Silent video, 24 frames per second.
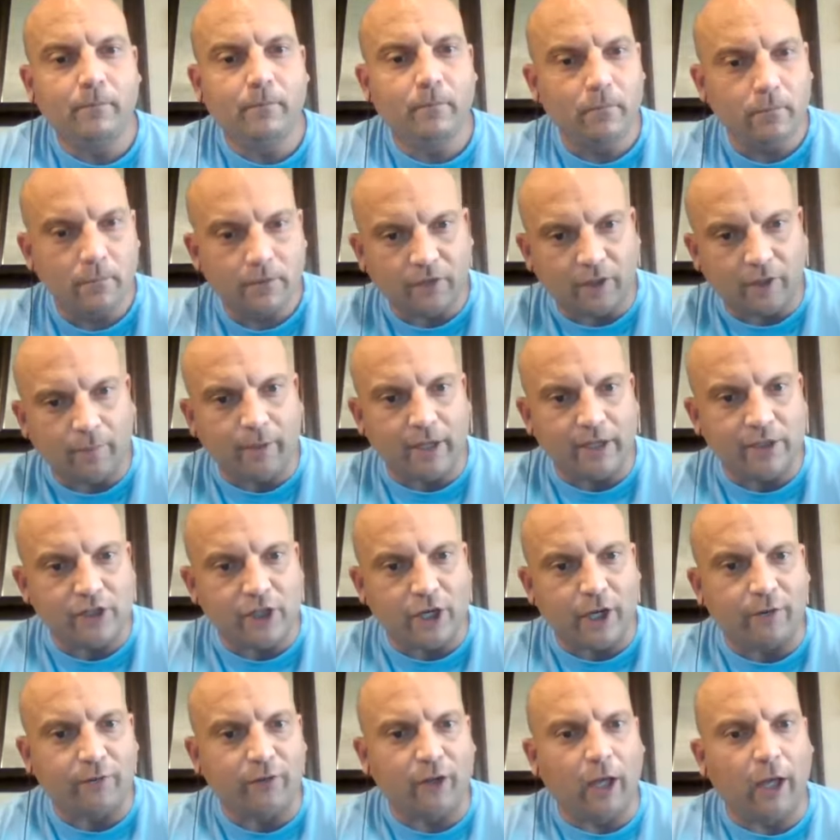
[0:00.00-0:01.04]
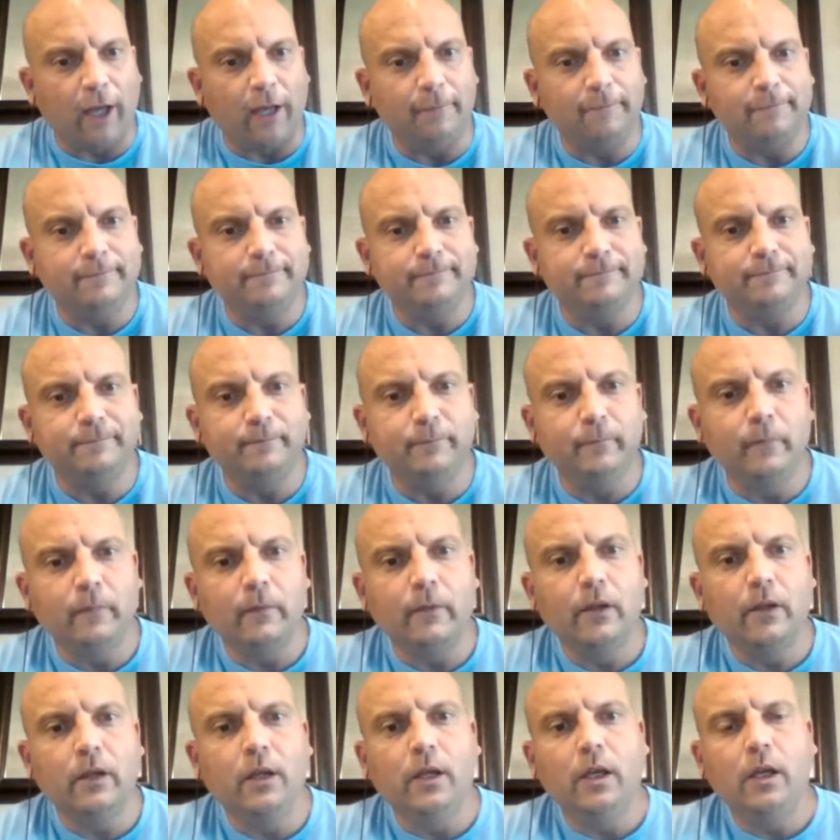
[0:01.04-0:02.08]
said by JFK.
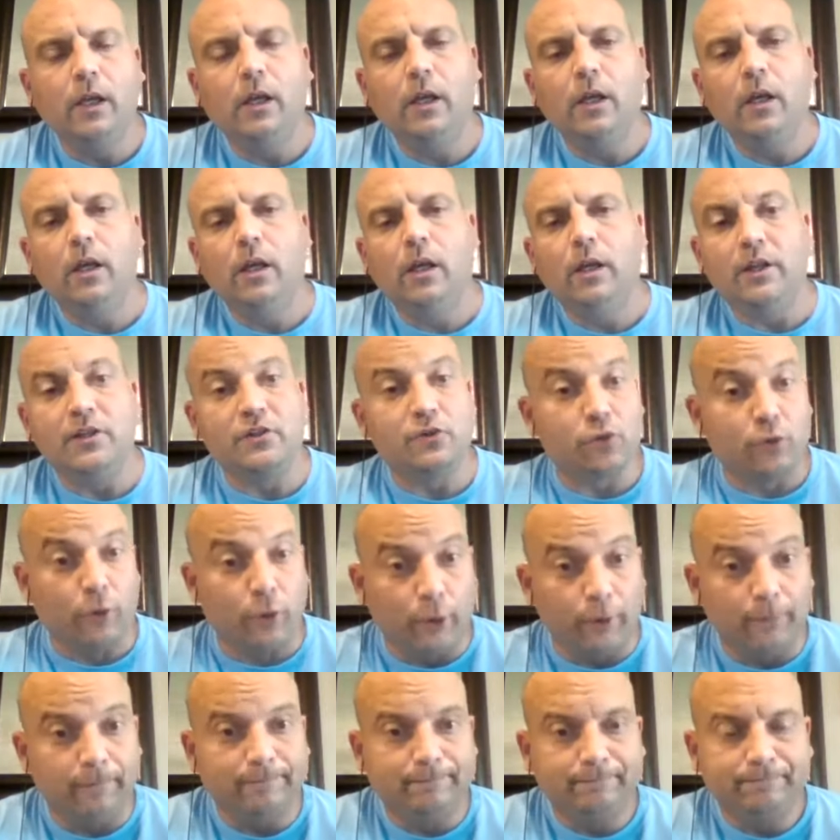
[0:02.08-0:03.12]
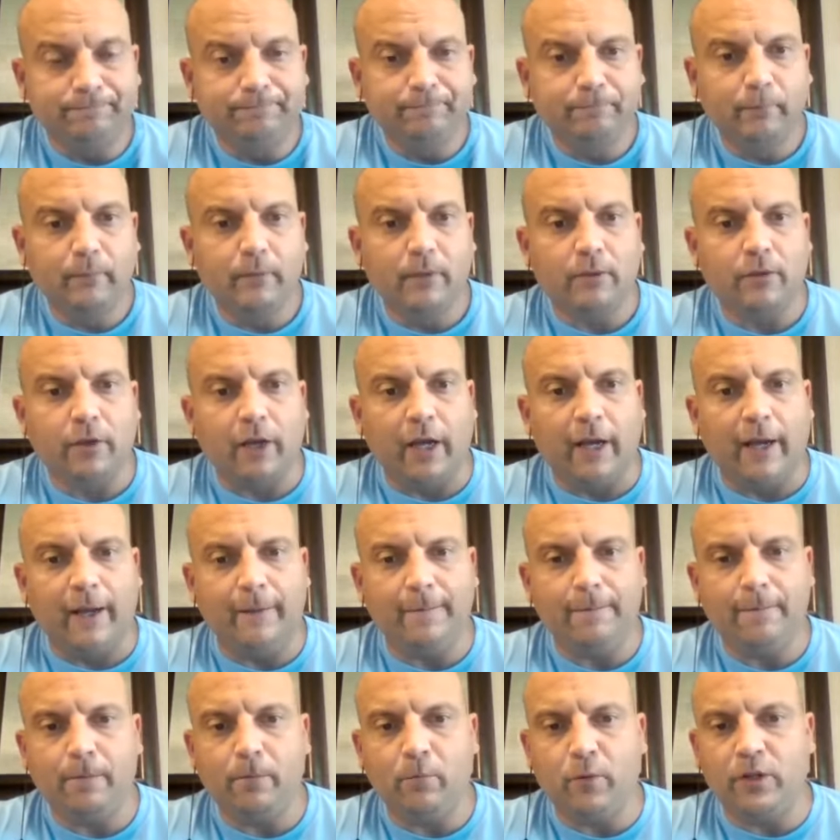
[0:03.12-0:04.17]
It's true. Okay.
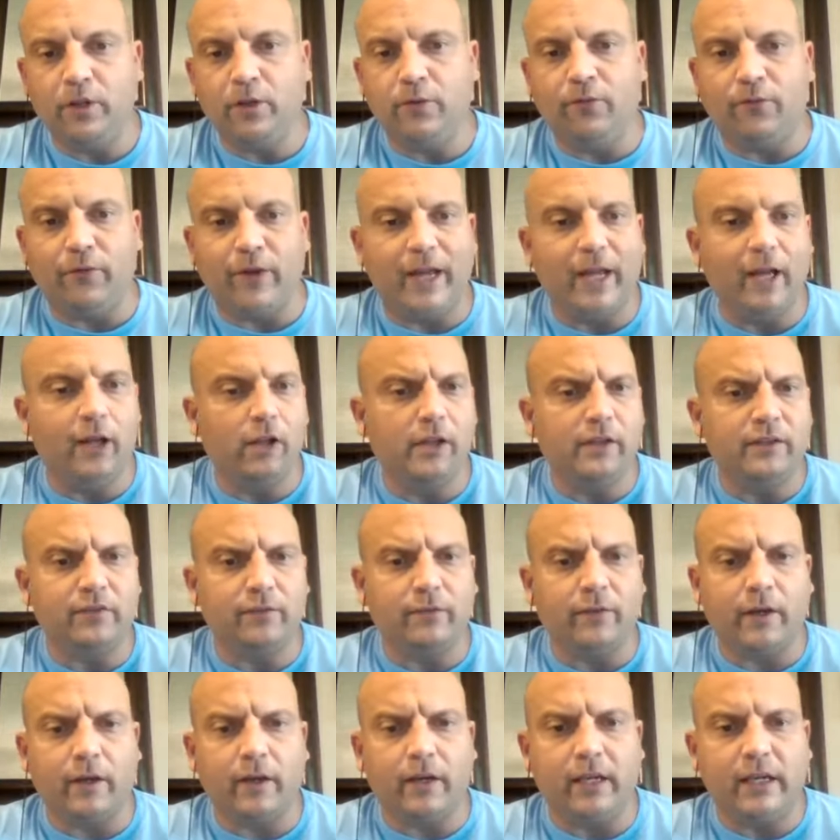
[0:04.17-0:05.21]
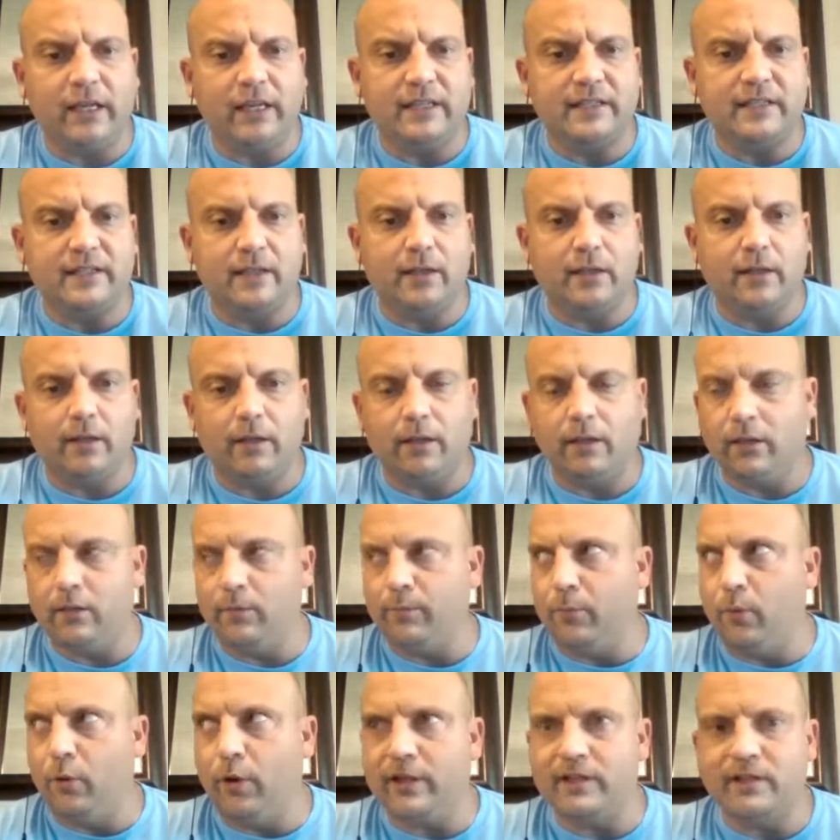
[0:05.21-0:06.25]
When you fail, it's very easy to
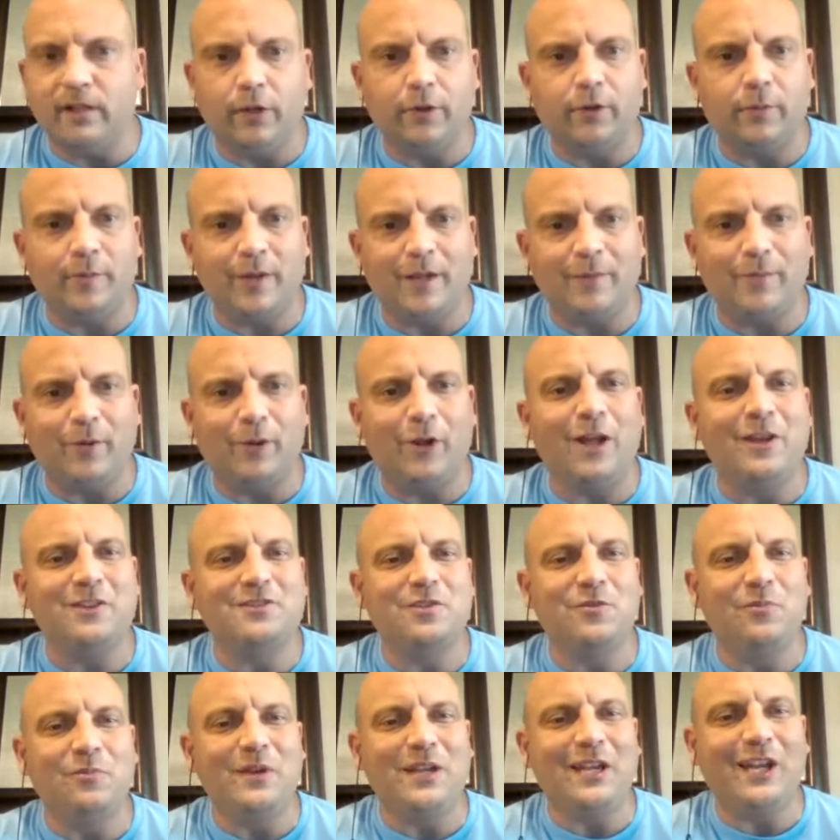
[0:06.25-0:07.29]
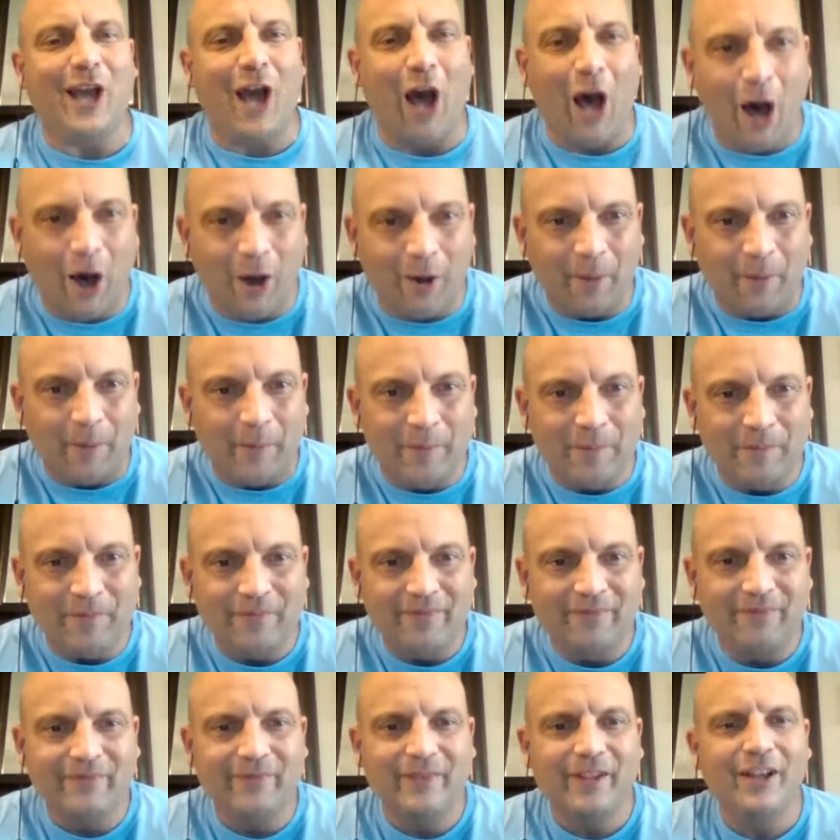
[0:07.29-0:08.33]
point to other people and to become
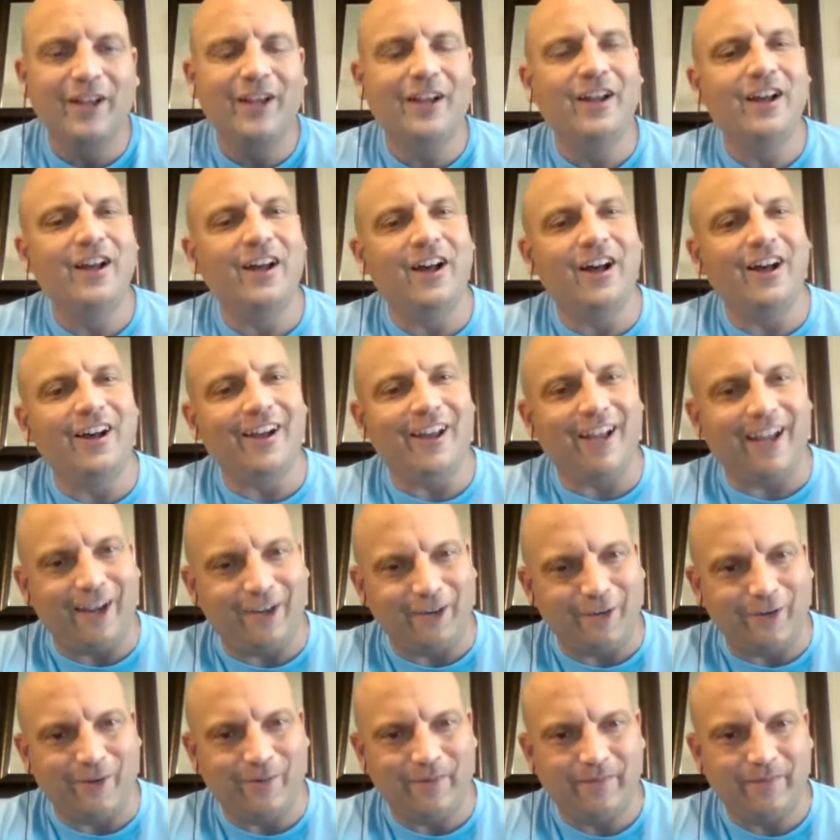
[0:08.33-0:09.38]
a hater,